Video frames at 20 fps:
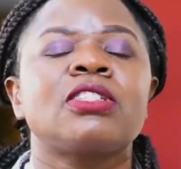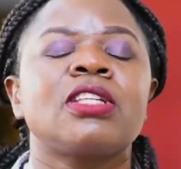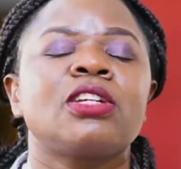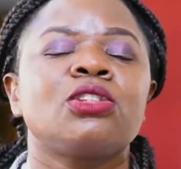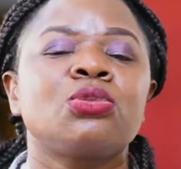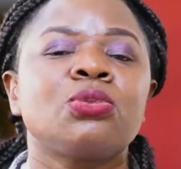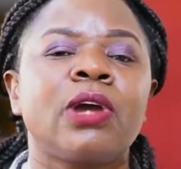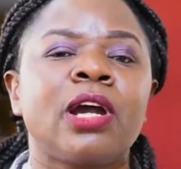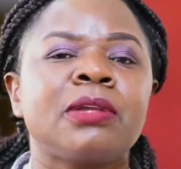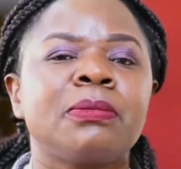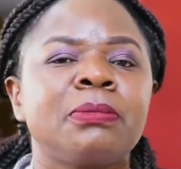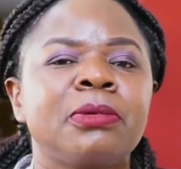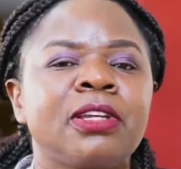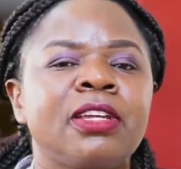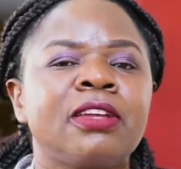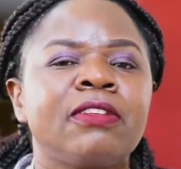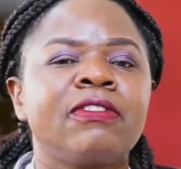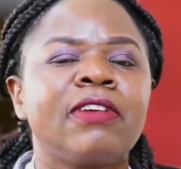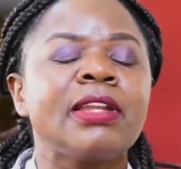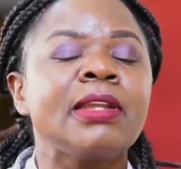that you can be
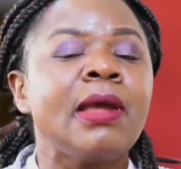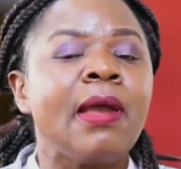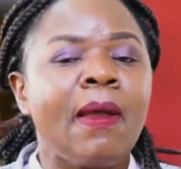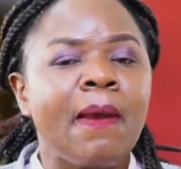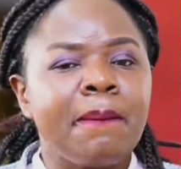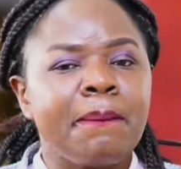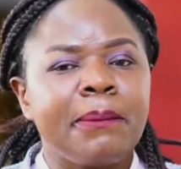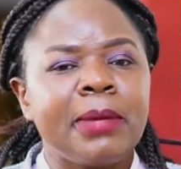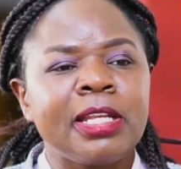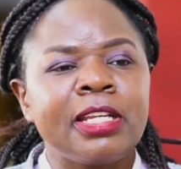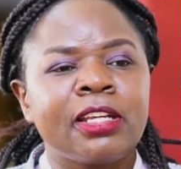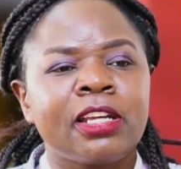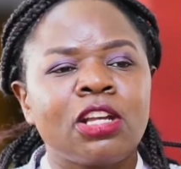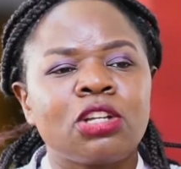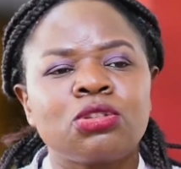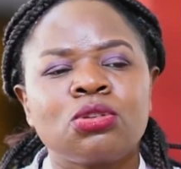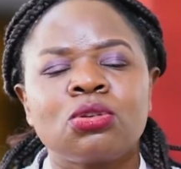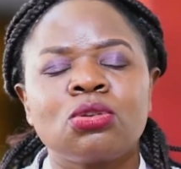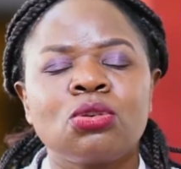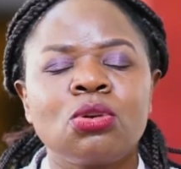given
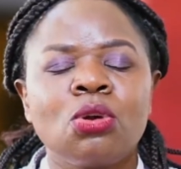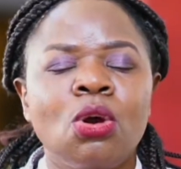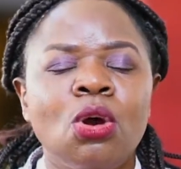medication